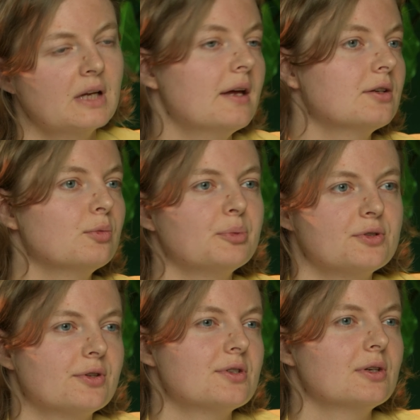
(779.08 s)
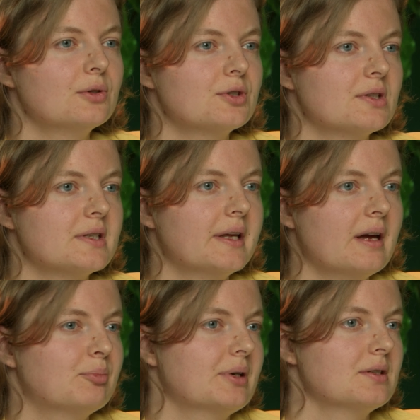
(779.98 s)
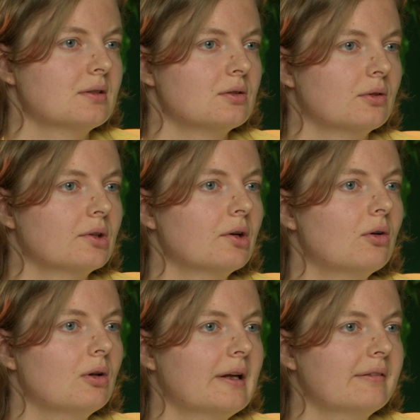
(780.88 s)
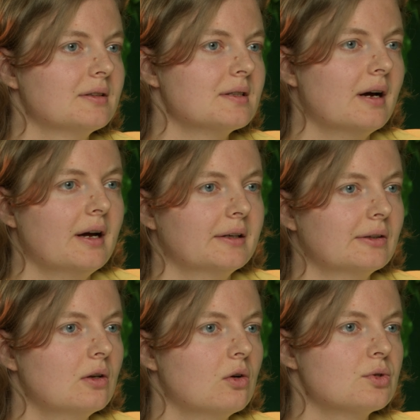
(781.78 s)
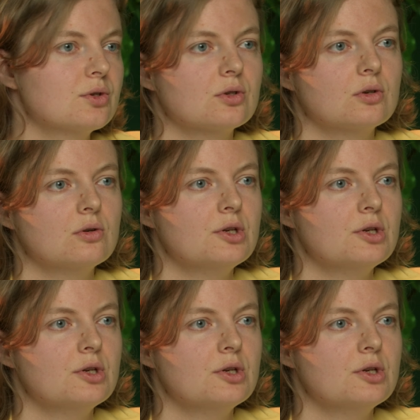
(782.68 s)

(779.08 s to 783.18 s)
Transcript: And open source solutions, they are present on all levels, high and low, so